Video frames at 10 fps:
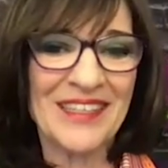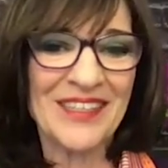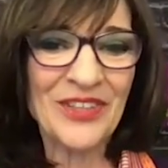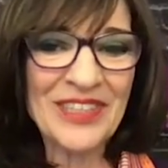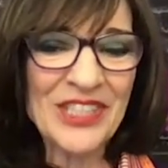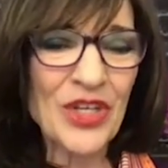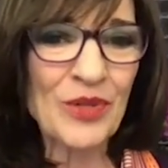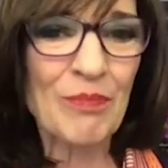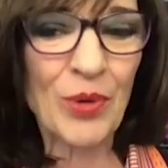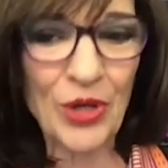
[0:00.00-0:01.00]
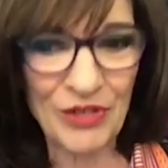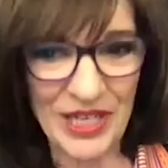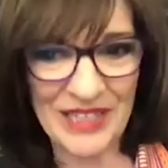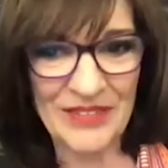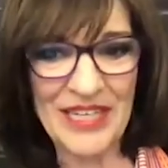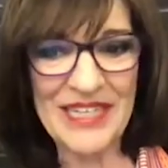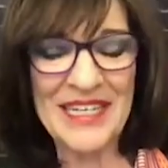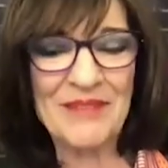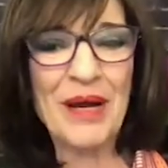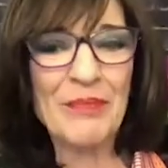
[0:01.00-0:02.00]
So let's start with boring.
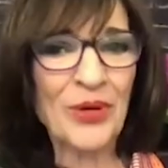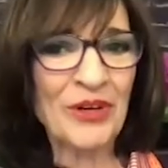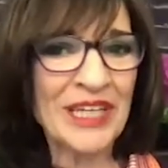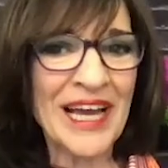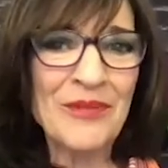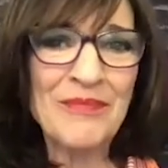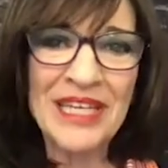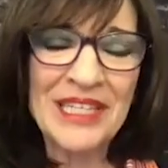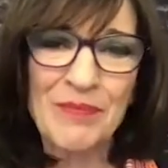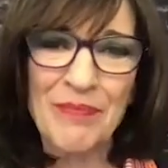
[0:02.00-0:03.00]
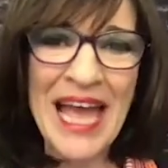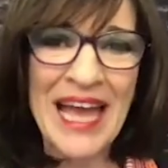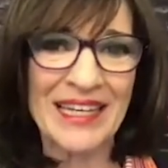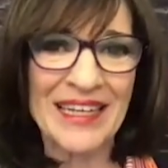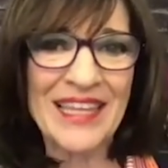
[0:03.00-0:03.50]
By boring, I don't mean it's bad.